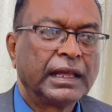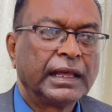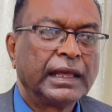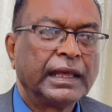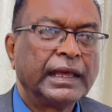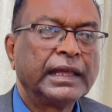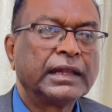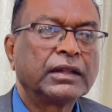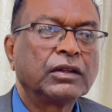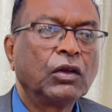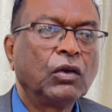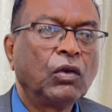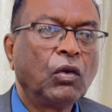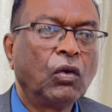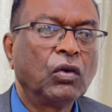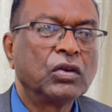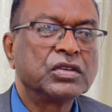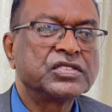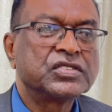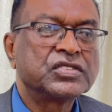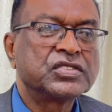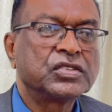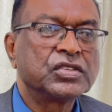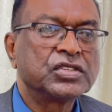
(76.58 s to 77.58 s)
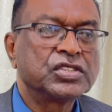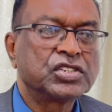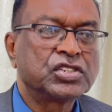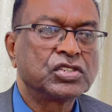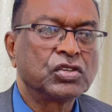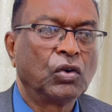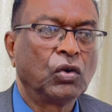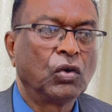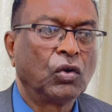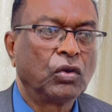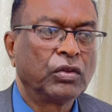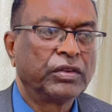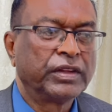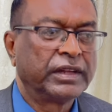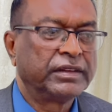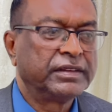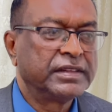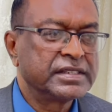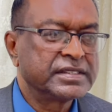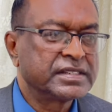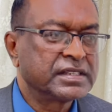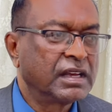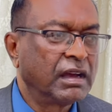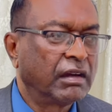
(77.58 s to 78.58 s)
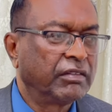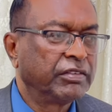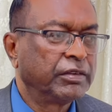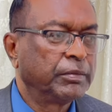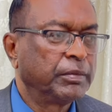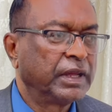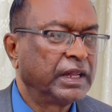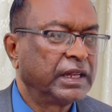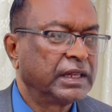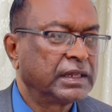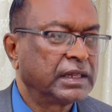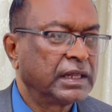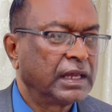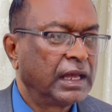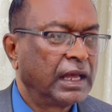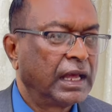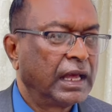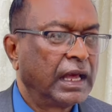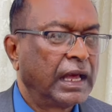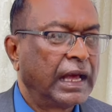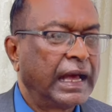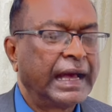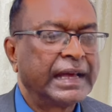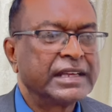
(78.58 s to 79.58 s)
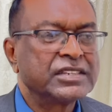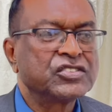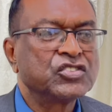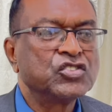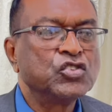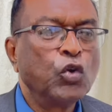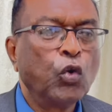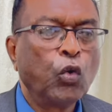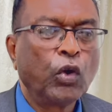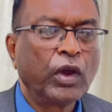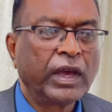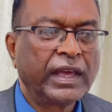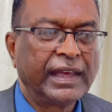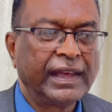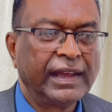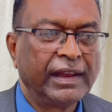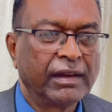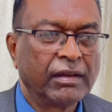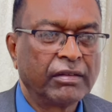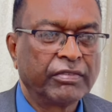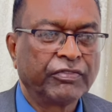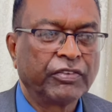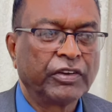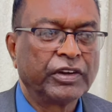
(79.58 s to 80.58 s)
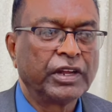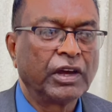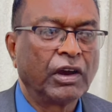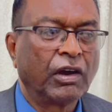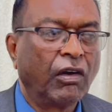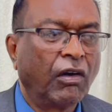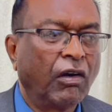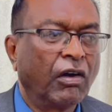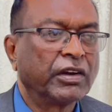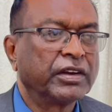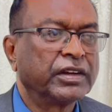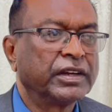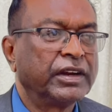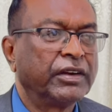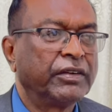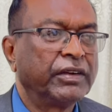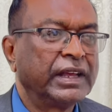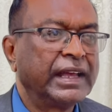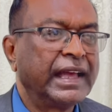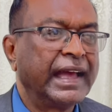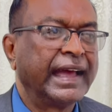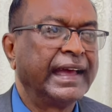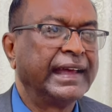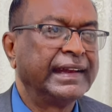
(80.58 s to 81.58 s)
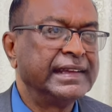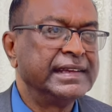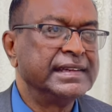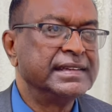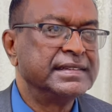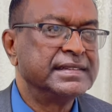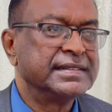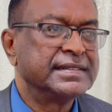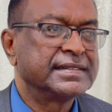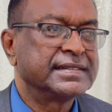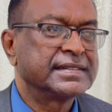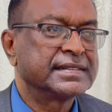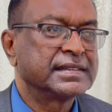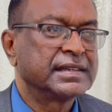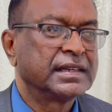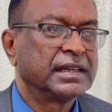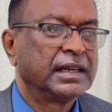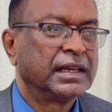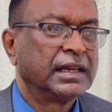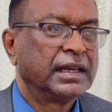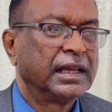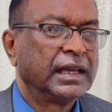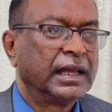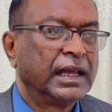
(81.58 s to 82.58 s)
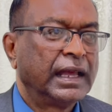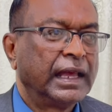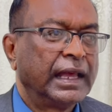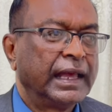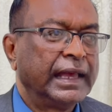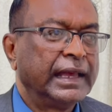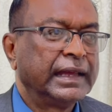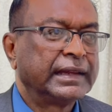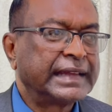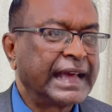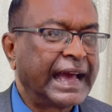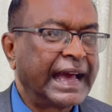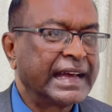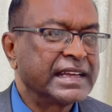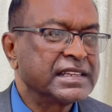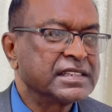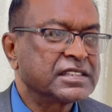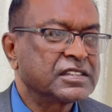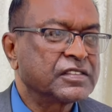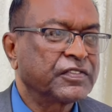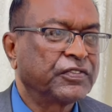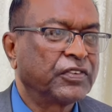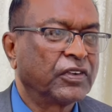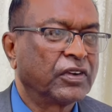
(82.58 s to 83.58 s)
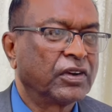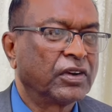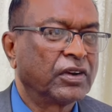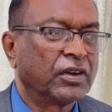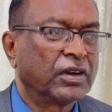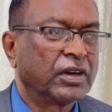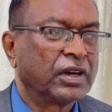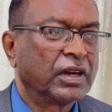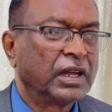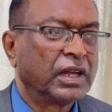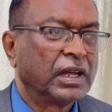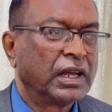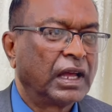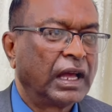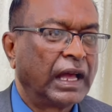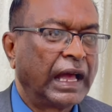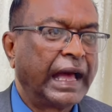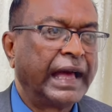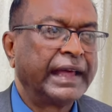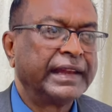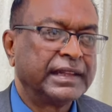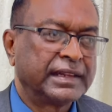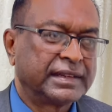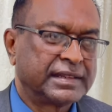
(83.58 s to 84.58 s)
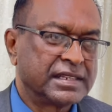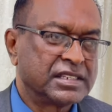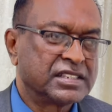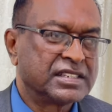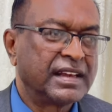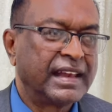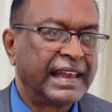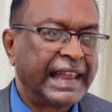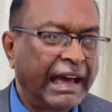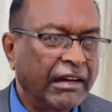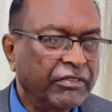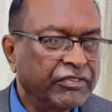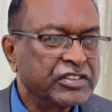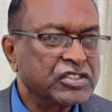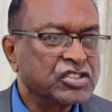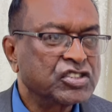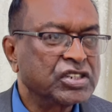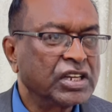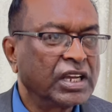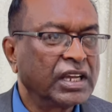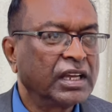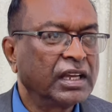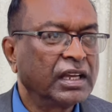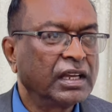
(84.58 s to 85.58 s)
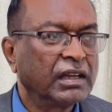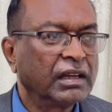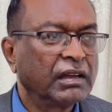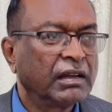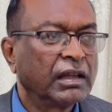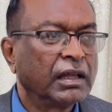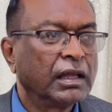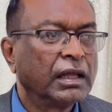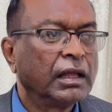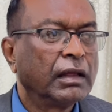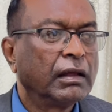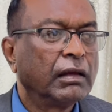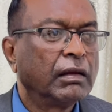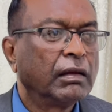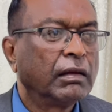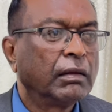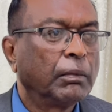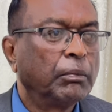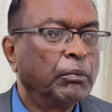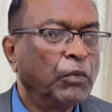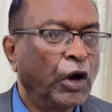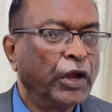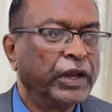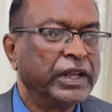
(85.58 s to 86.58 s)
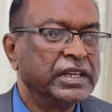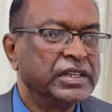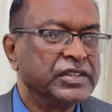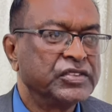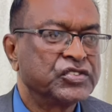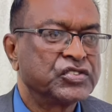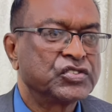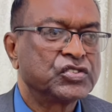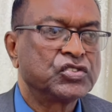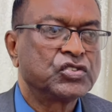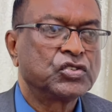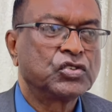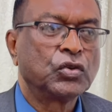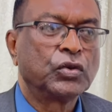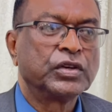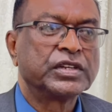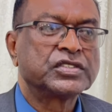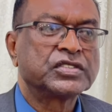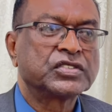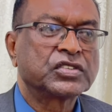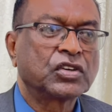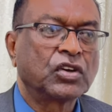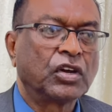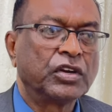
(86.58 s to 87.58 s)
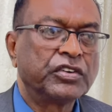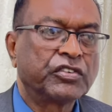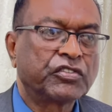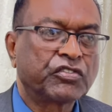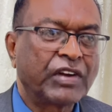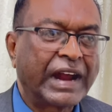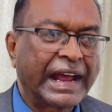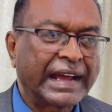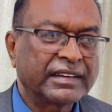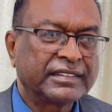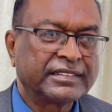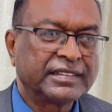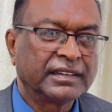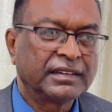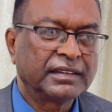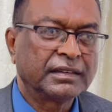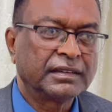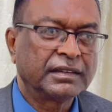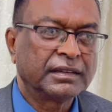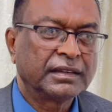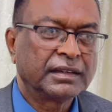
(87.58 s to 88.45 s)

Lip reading: it goes to show that this government has no care for the ordinary Guyanese. It has for, and it is lavishing monies to its contractor,